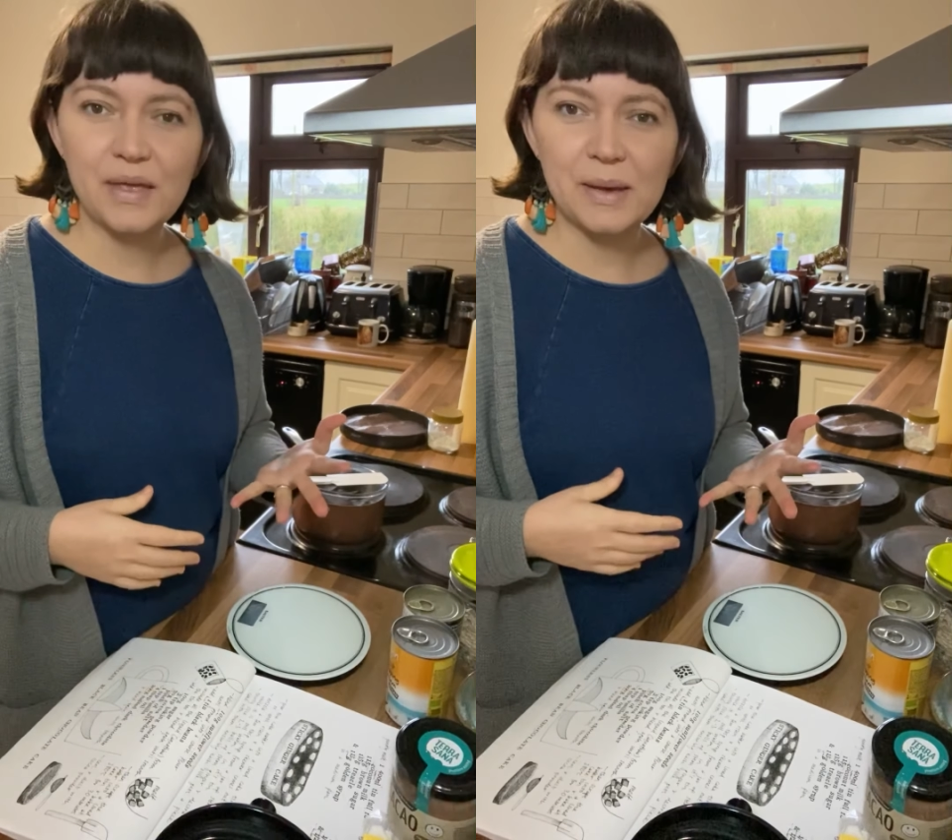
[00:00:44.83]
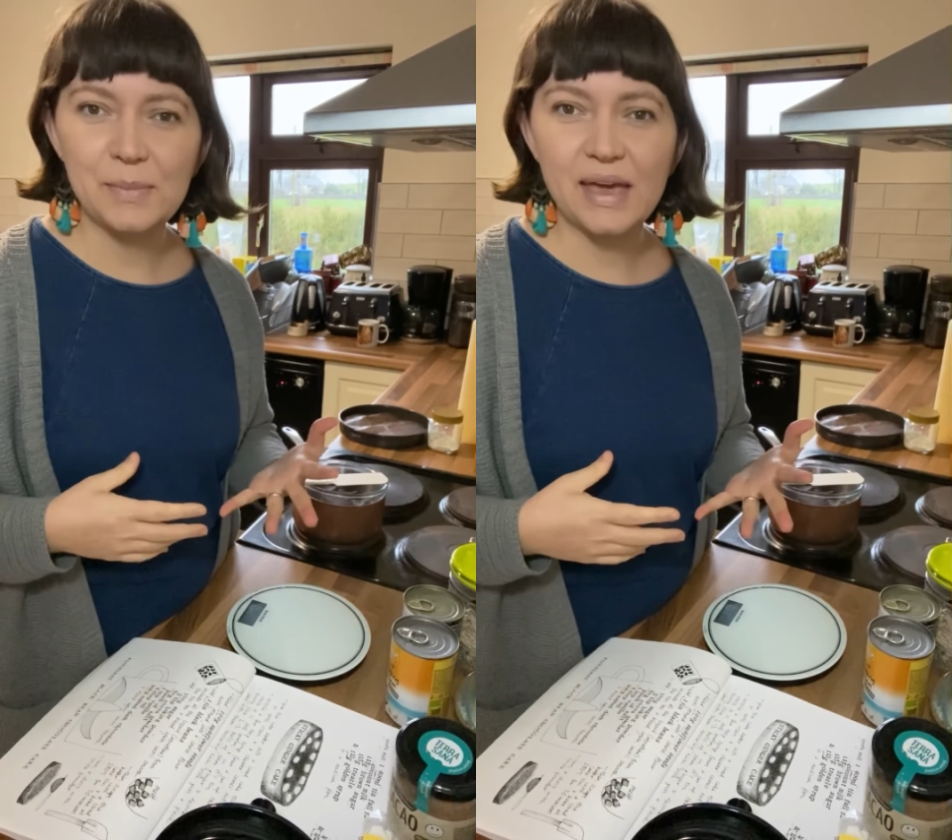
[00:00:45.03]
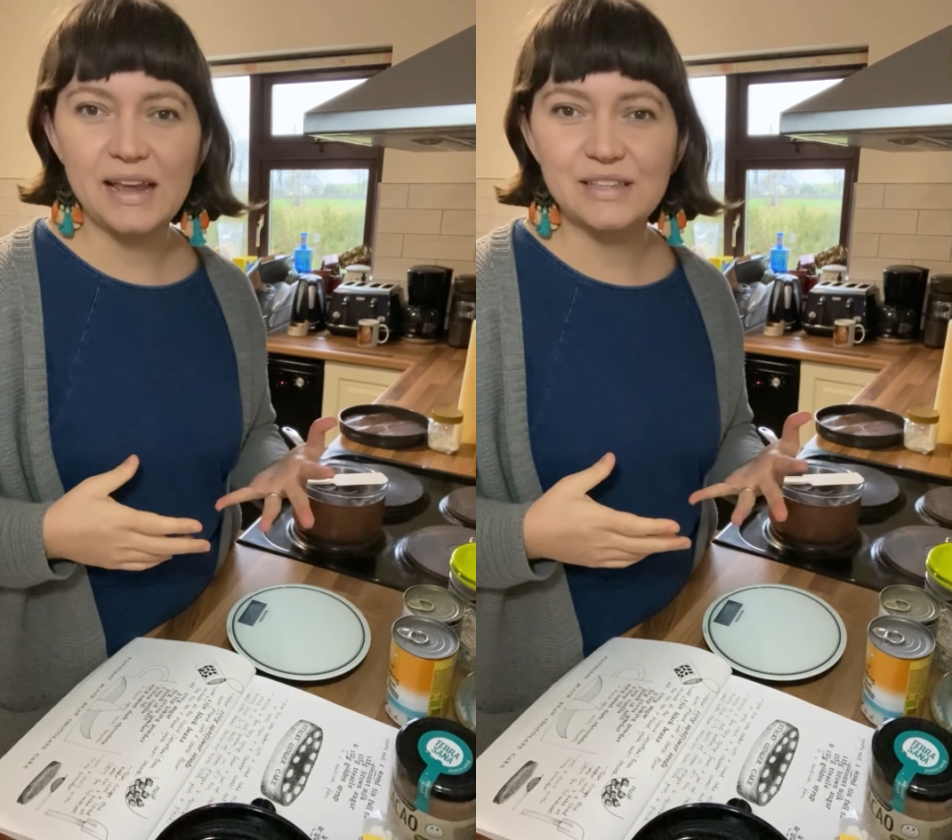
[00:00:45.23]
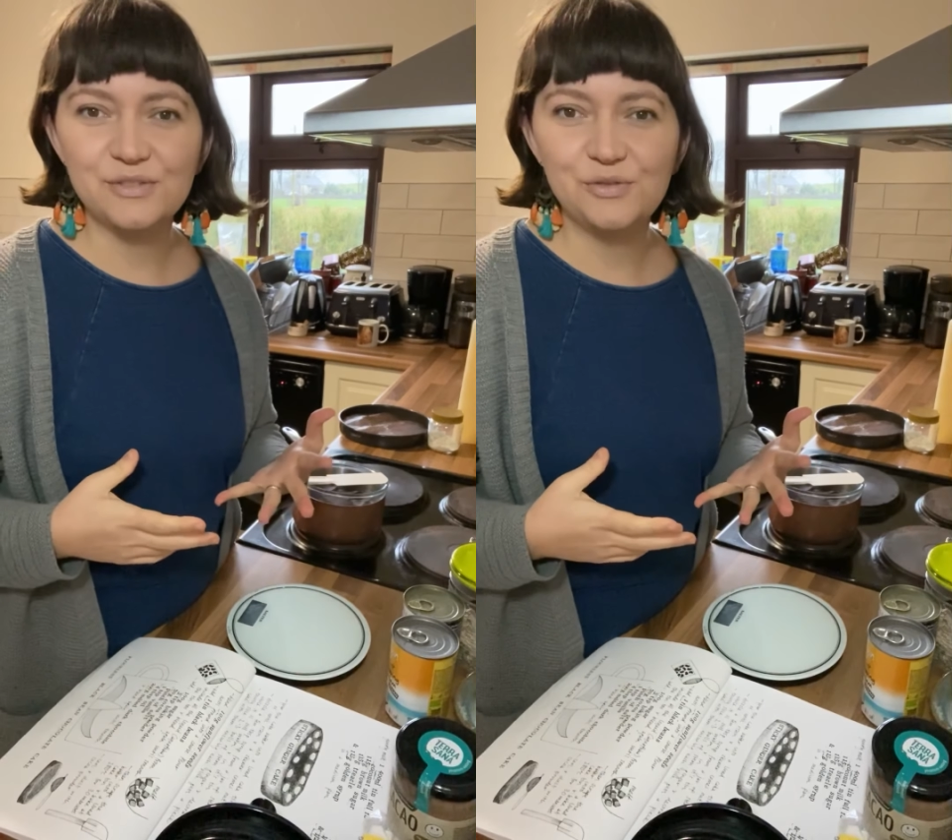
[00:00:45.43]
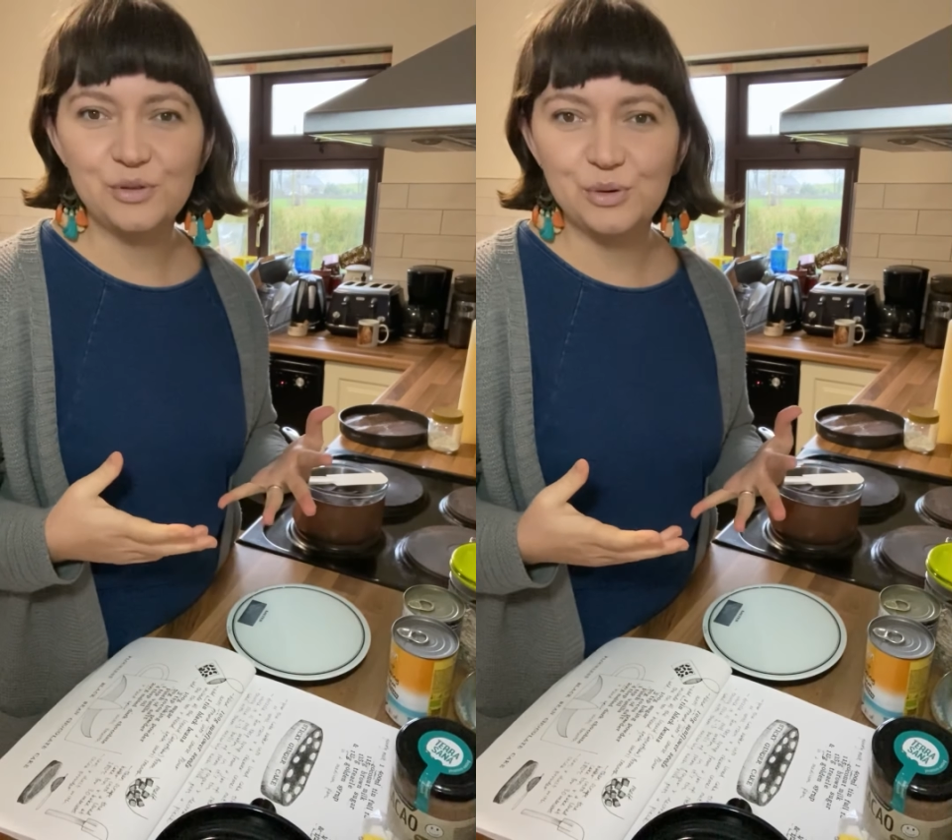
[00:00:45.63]
cater
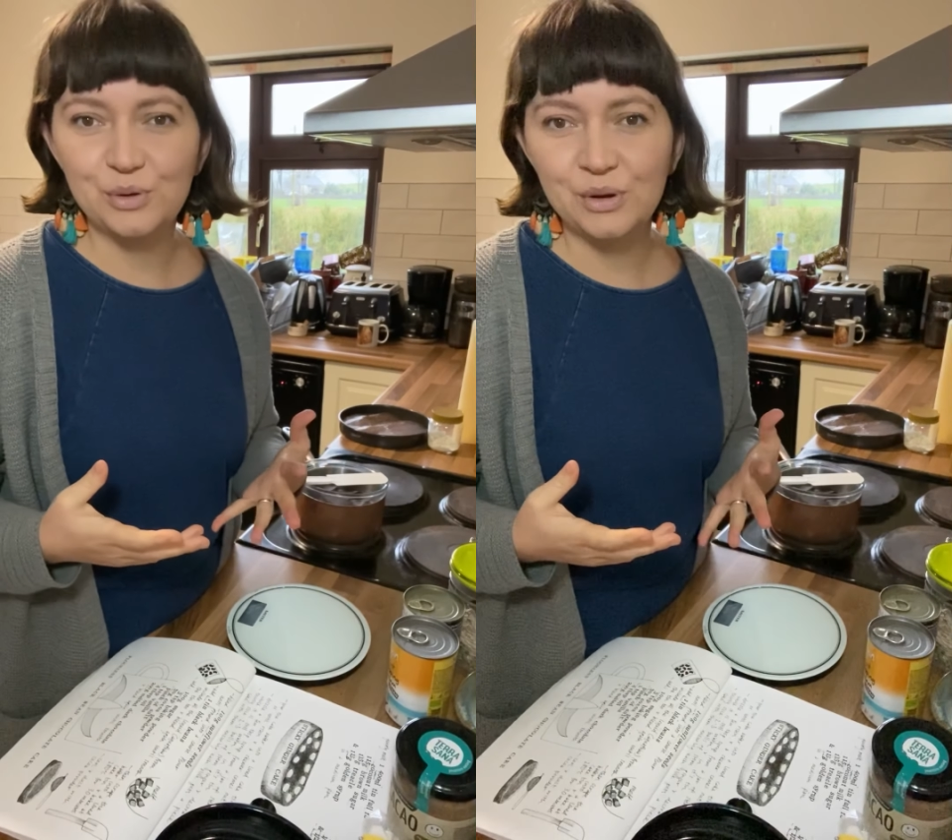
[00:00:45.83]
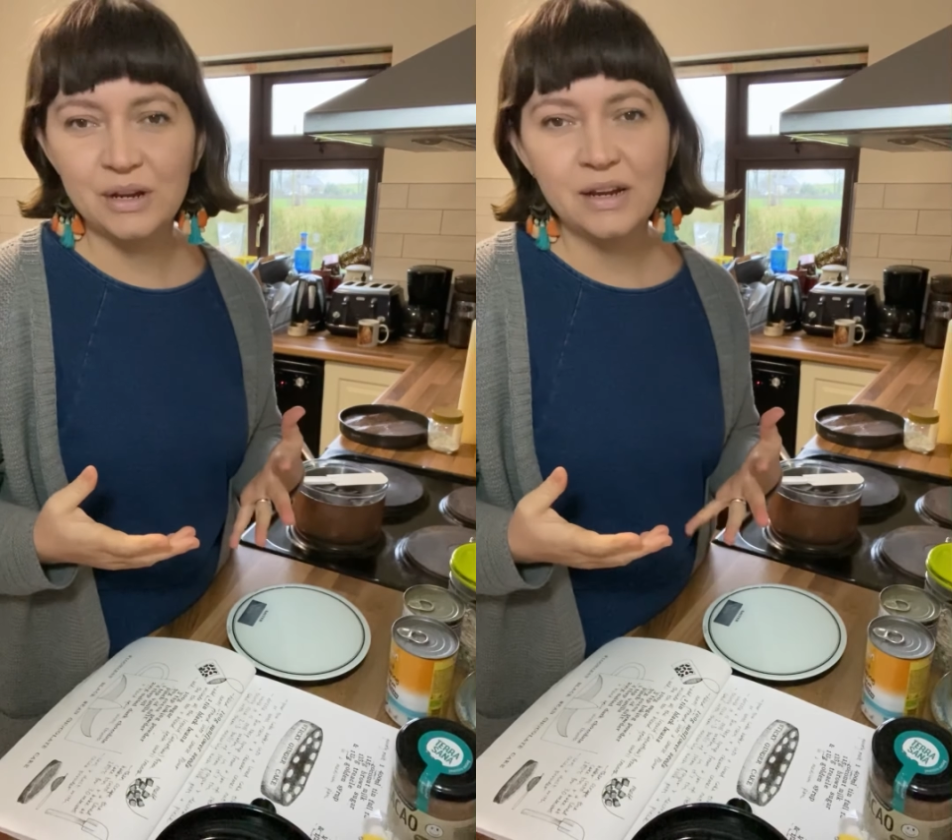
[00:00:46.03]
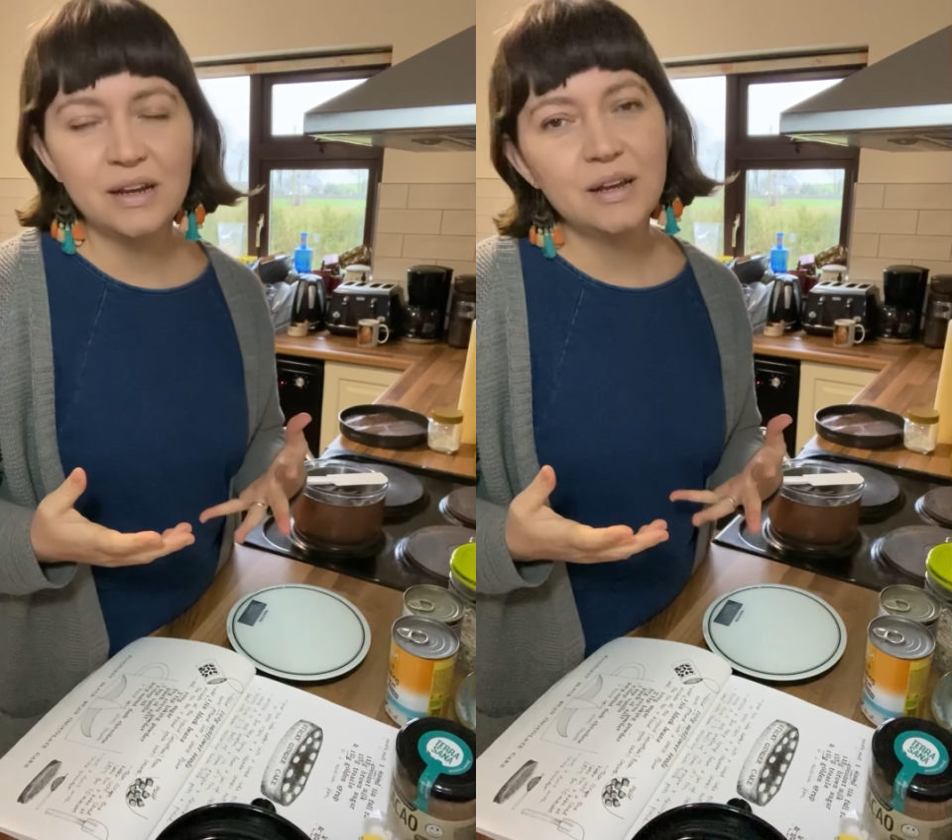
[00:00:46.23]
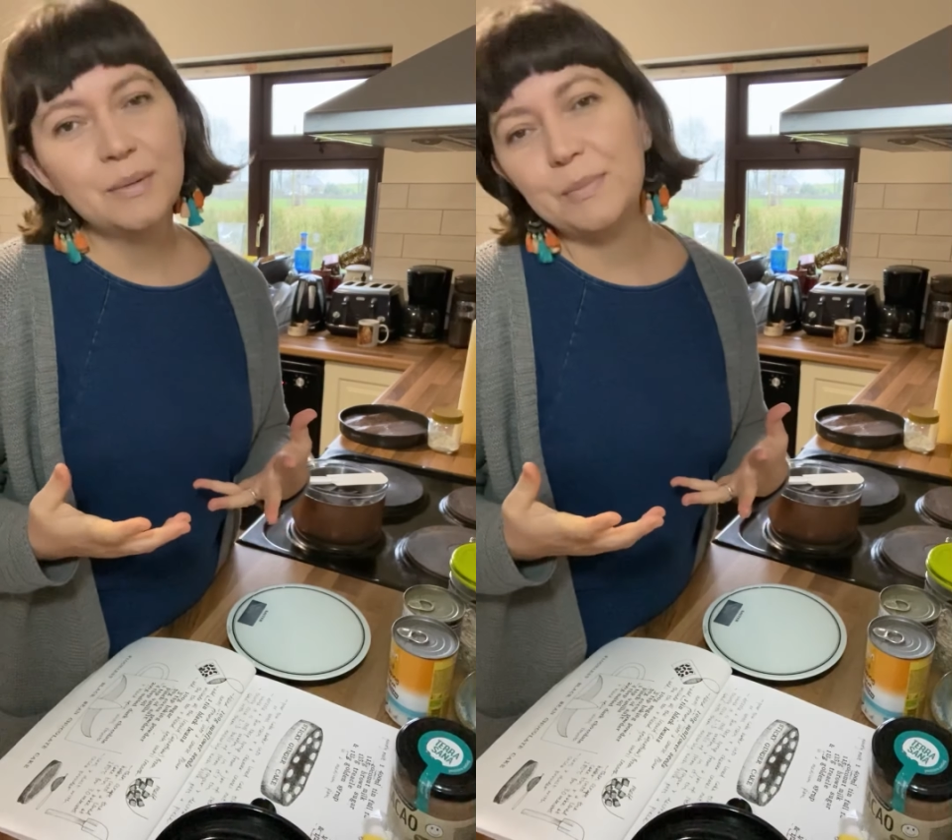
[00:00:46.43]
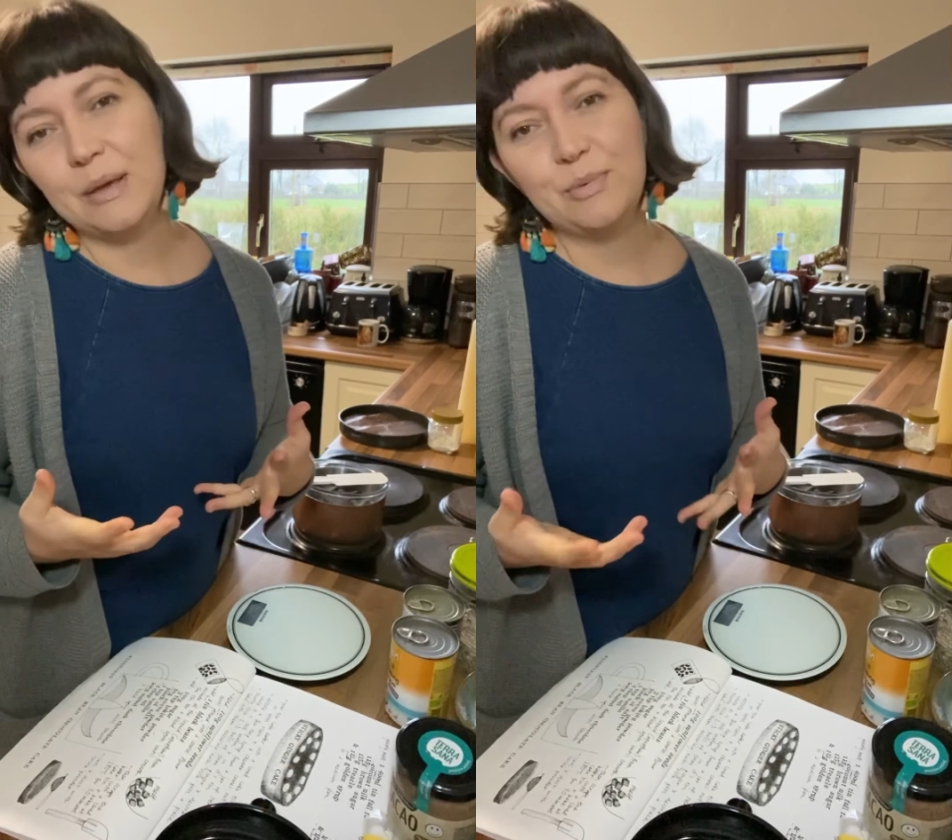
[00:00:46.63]
for
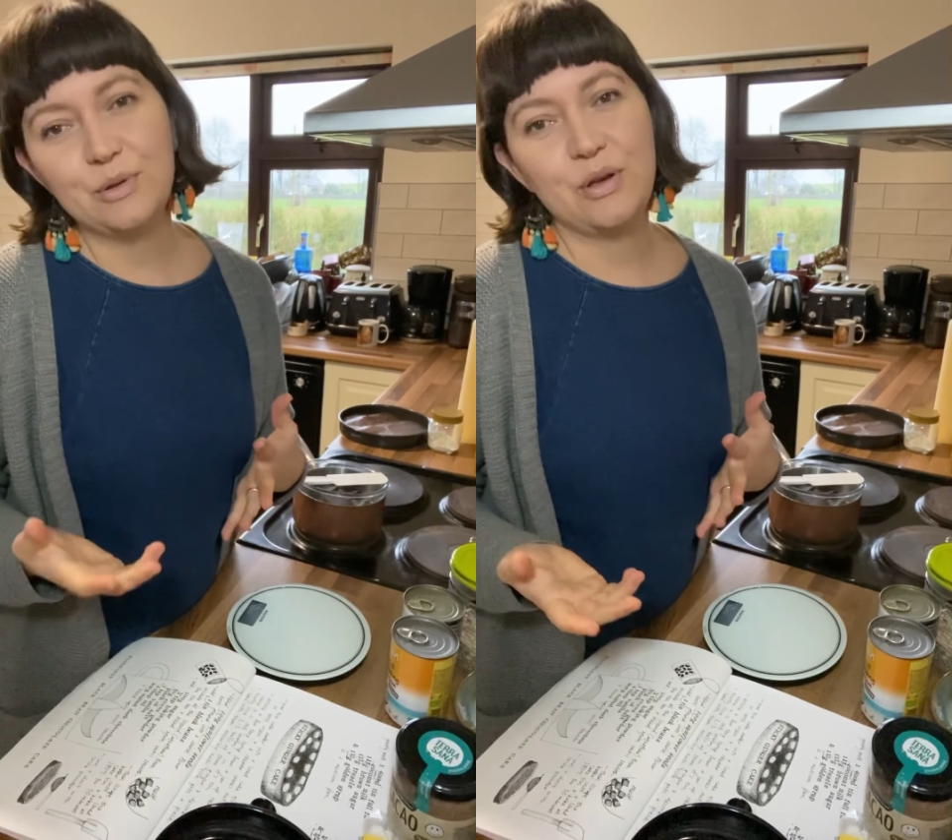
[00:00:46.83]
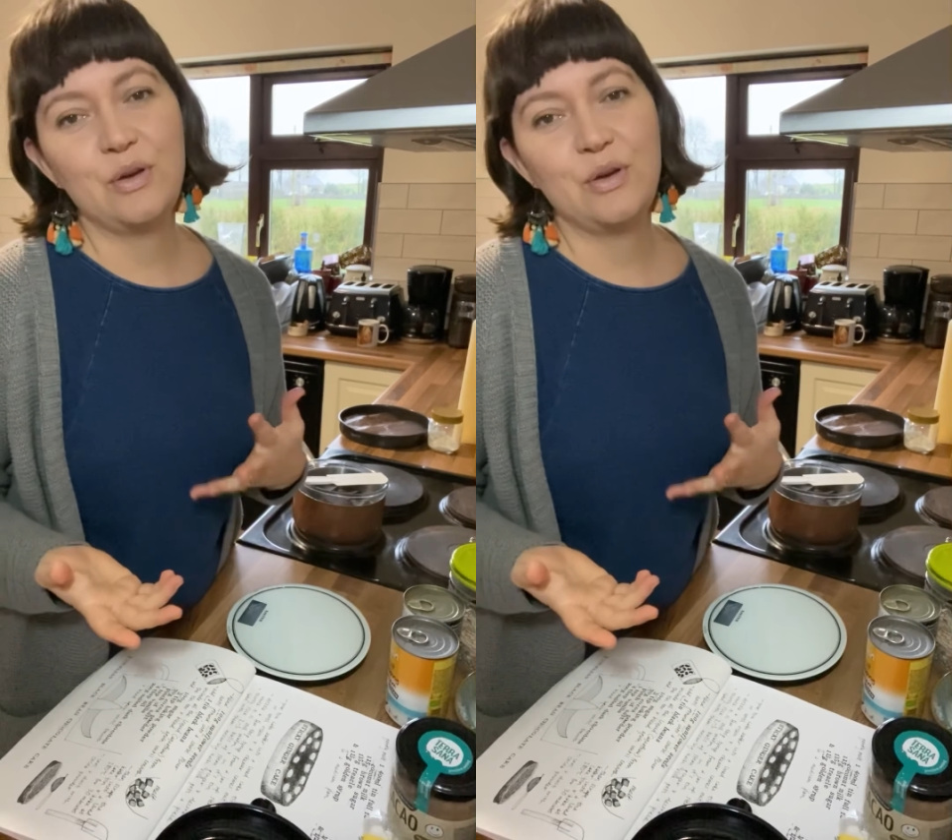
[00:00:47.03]
people